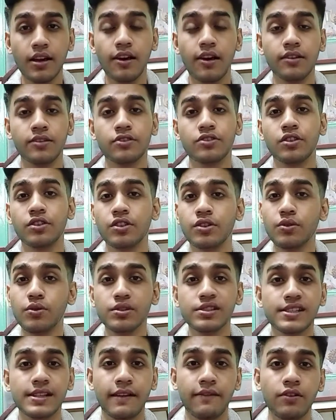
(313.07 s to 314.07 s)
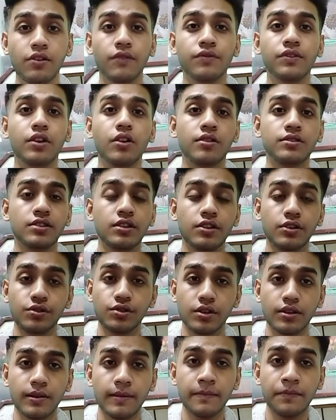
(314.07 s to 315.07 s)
under Schedule seven of the Constitution.